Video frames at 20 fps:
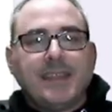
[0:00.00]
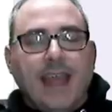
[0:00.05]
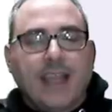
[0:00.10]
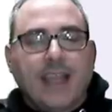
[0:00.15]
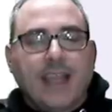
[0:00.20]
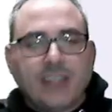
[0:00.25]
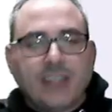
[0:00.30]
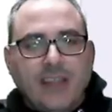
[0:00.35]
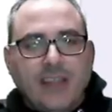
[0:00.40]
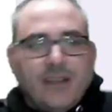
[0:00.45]

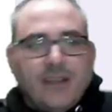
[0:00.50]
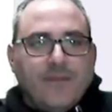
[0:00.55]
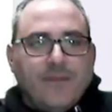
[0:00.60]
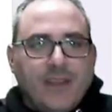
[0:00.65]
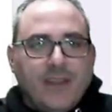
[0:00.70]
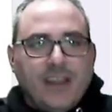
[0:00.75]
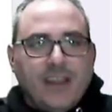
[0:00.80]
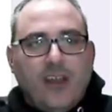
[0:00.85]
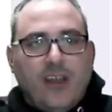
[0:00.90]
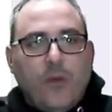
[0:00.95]
actually a little
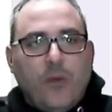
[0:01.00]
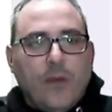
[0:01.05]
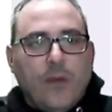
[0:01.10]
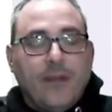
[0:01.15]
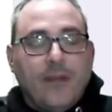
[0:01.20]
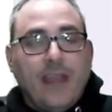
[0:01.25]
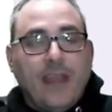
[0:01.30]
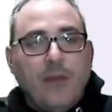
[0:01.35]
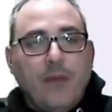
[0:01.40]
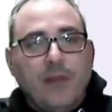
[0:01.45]
video where
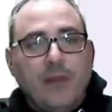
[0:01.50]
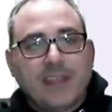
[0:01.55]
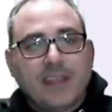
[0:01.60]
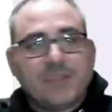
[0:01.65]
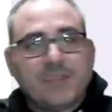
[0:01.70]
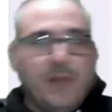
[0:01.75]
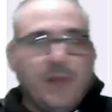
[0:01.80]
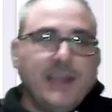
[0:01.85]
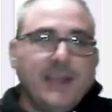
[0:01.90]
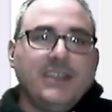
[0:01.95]
they will
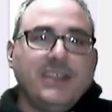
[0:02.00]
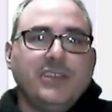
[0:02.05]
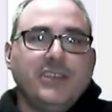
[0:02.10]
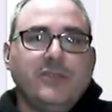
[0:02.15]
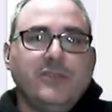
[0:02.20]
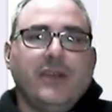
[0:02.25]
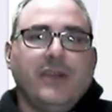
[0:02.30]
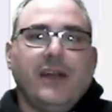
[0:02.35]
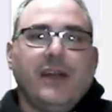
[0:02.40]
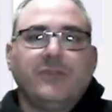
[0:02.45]
explain to
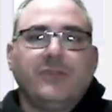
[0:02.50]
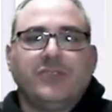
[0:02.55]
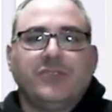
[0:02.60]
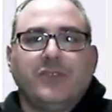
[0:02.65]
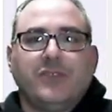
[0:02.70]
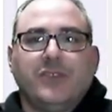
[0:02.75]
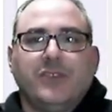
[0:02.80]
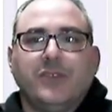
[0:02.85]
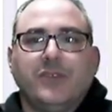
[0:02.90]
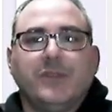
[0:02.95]
you how to
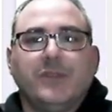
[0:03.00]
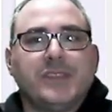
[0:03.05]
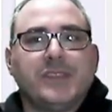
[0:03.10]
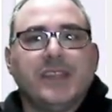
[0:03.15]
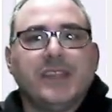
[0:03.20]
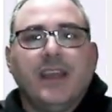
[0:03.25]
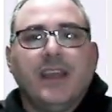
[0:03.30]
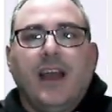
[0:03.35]
use